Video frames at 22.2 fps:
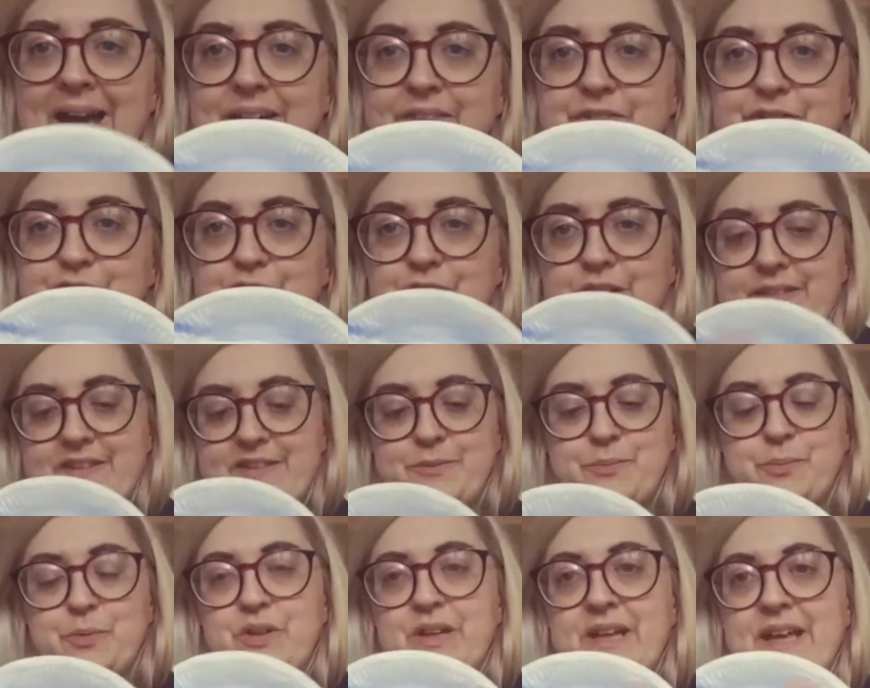have started this
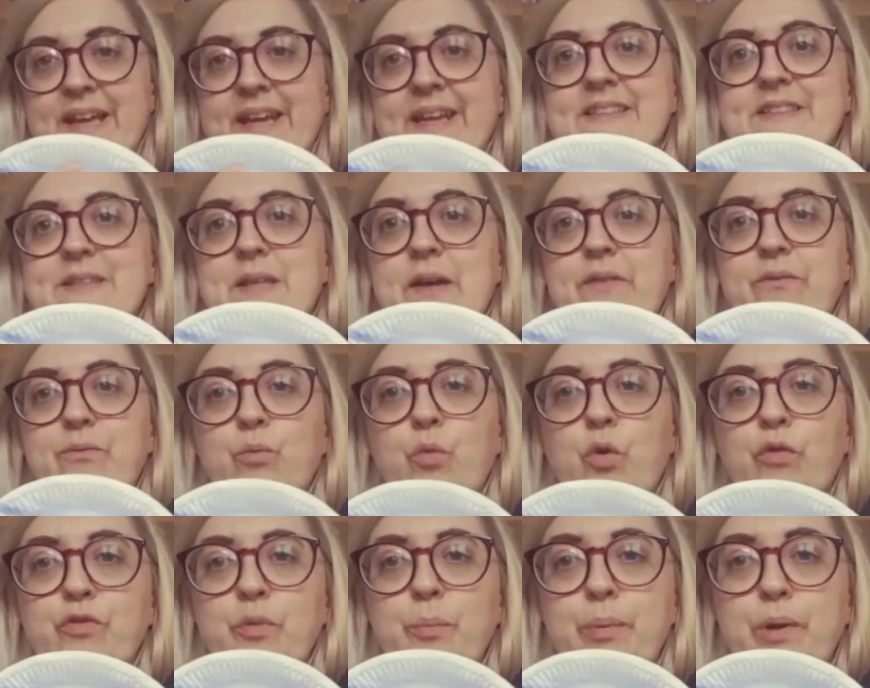one, and it's
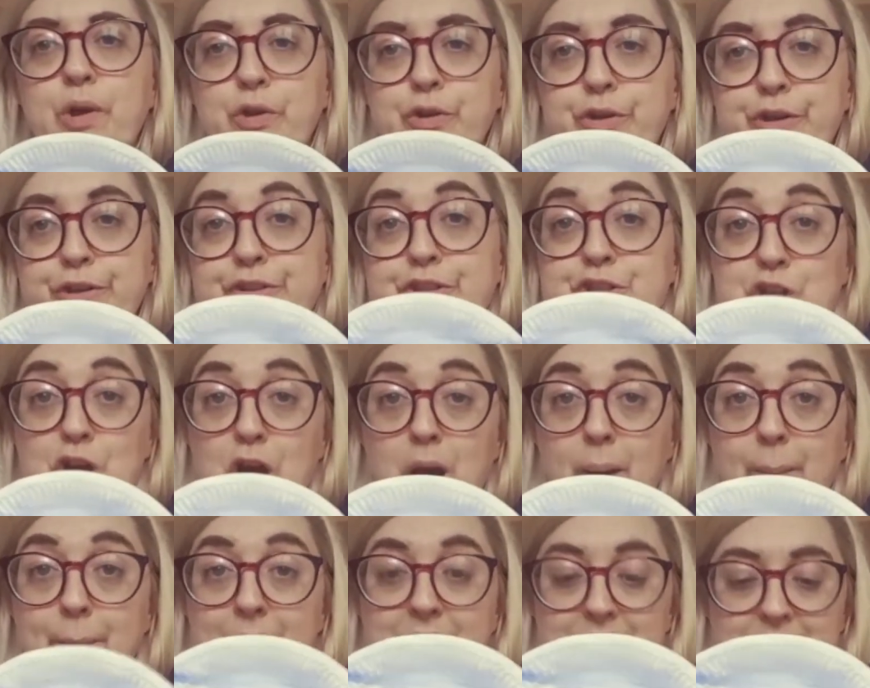one for blue at the
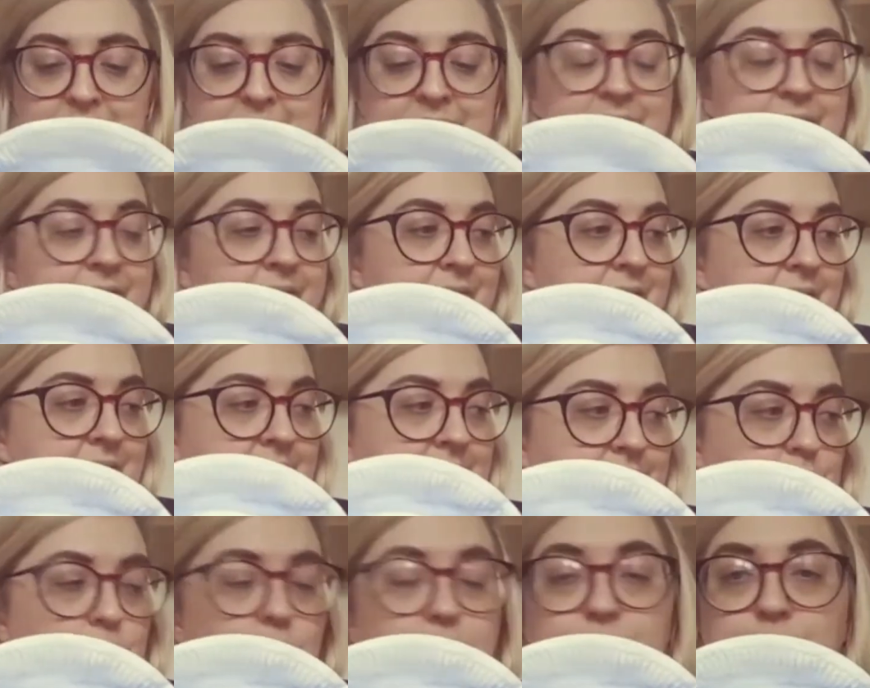top. Then
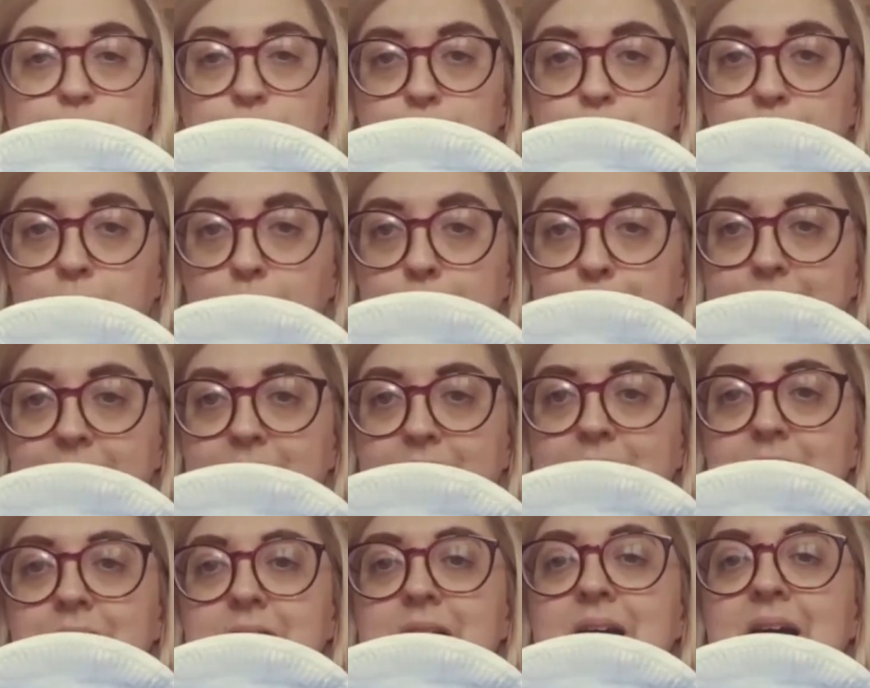I've gone for
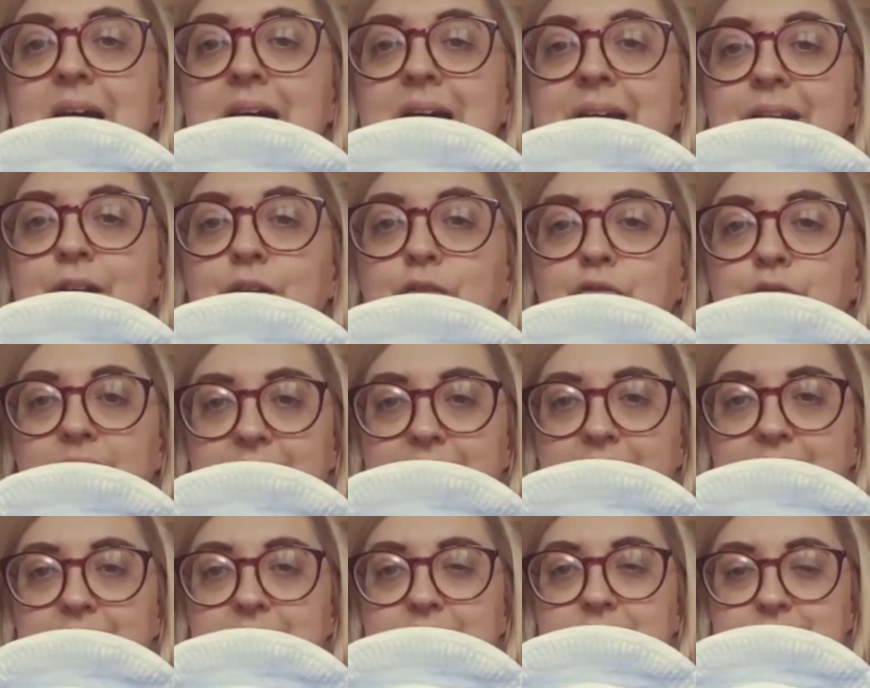purple and a
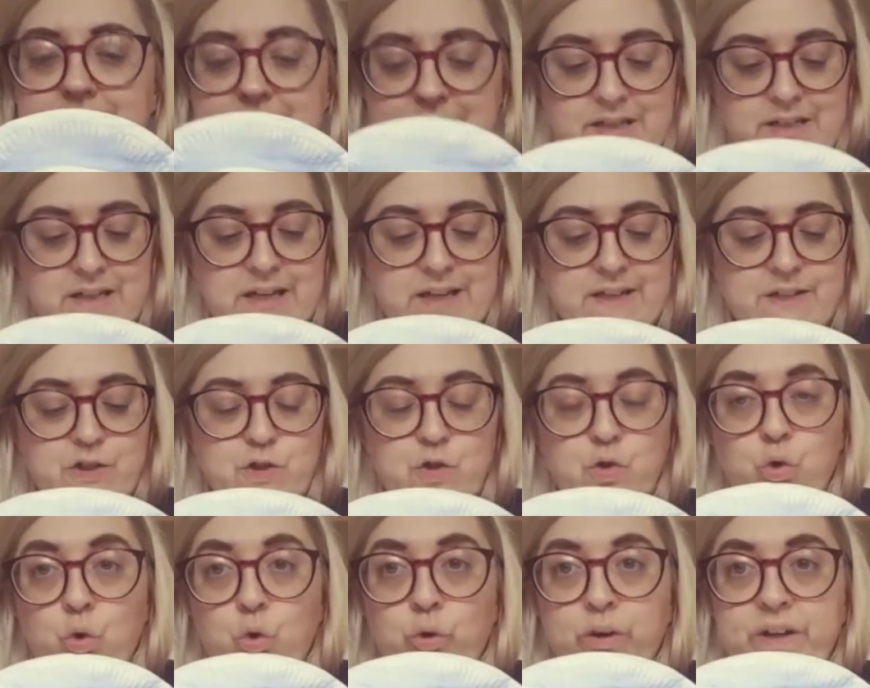red and an
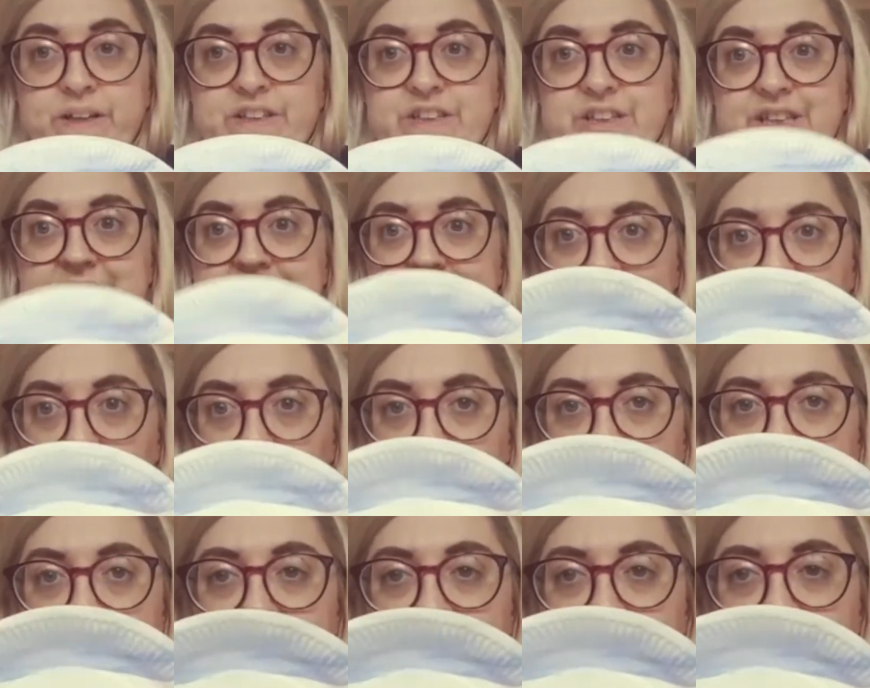orangey yellow
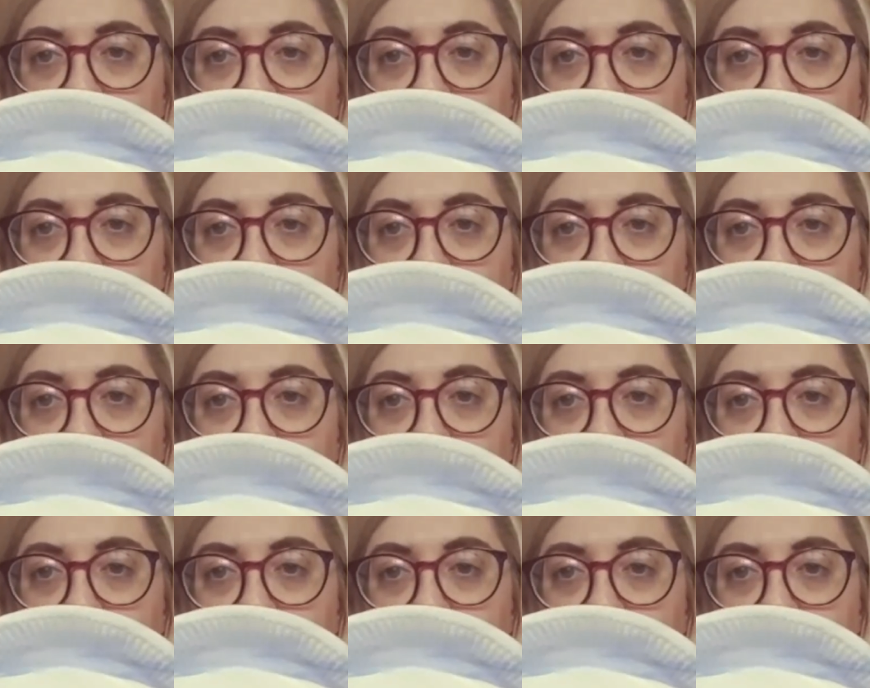kind of